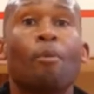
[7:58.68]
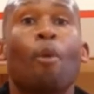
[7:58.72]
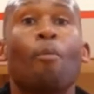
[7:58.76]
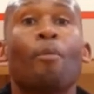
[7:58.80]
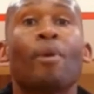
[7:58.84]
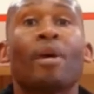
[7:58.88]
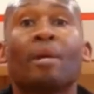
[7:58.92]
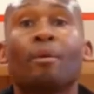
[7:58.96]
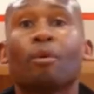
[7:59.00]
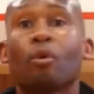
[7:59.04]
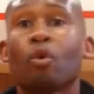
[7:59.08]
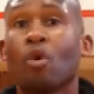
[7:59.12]
the
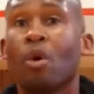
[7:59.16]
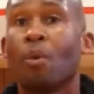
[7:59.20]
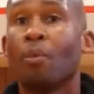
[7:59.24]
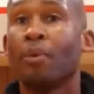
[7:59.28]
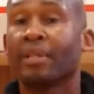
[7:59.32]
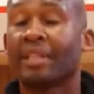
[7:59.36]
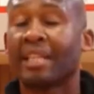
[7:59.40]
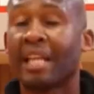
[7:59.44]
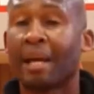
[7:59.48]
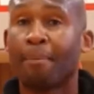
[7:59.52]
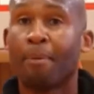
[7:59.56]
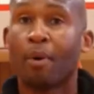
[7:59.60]
momentum going
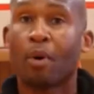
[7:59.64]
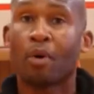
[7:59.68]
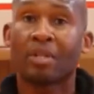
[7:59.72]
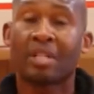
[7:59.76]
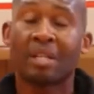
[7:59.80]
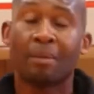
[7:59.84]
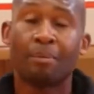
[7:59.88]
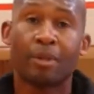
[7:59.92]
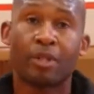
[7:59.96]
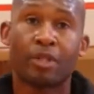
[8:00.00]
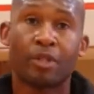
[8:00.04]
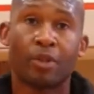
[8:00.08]
with that
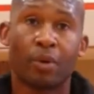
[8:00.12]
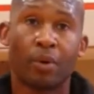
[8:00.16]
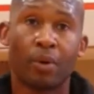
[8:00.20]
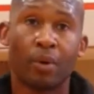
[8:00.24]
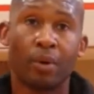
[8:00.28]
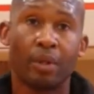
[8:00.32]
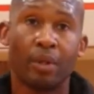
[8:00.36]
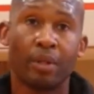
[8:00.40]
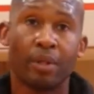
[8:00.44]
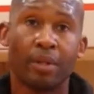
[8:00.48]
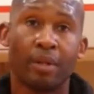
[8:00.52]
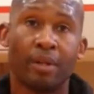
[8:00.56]
bonus I mentioned
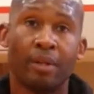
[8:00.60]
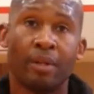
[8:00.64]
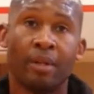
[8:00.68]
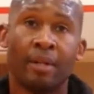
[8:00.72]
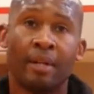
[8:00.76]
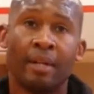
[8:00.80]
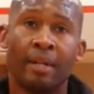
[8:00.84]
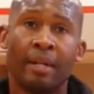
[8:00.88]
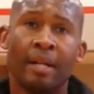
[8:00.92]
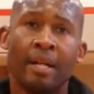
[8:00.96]
earlier.